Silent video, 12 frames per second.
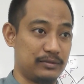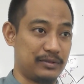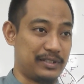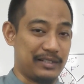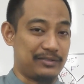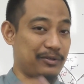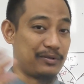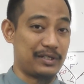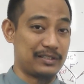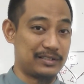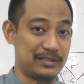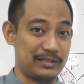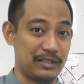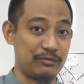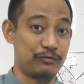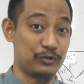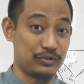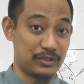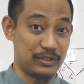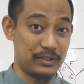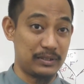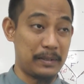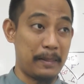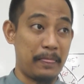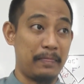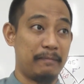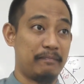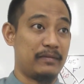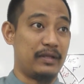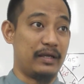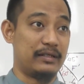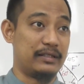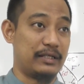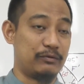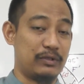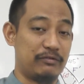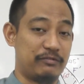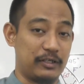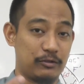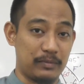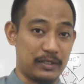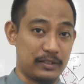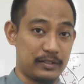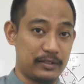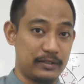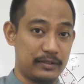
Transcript: you get wrong answer, unfortunately, and that will affect your mark,